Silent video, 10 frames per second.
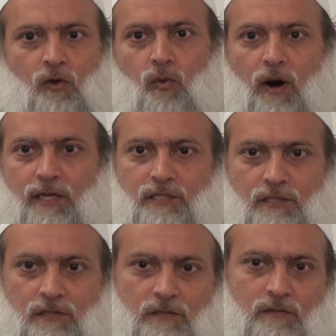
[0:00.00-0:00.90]
he
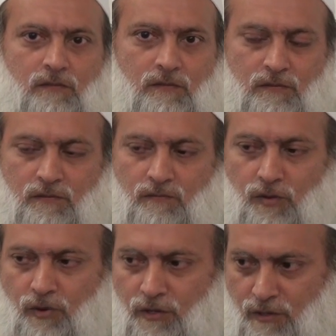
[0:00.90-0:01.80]
wants,
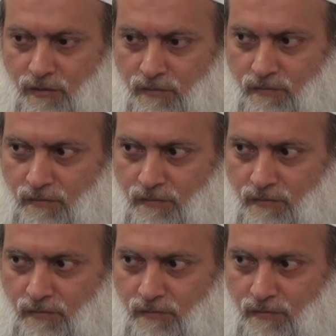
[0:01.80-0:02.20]
we will do.